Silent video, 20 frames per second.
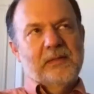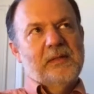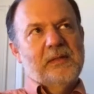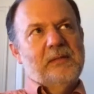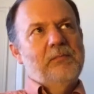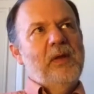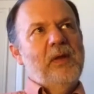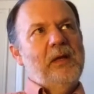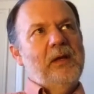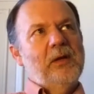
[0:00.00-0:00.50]

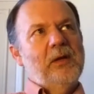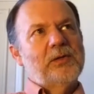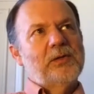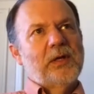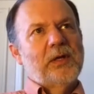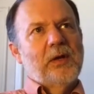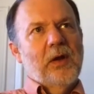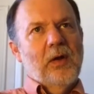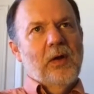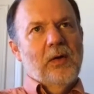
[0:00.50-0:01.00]
many years
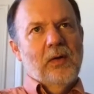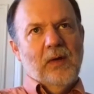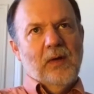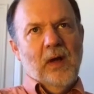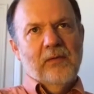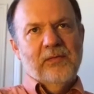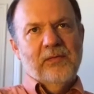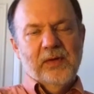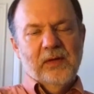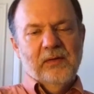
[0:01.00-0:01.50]
ago
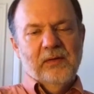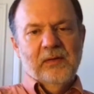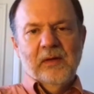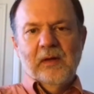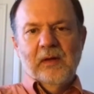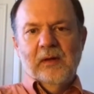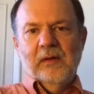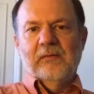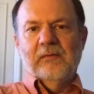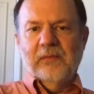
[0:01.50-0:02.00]
of the
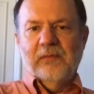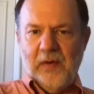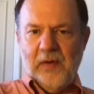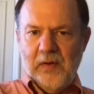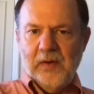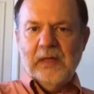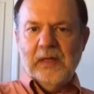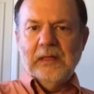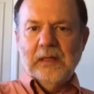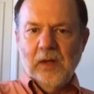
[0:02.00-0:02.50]
very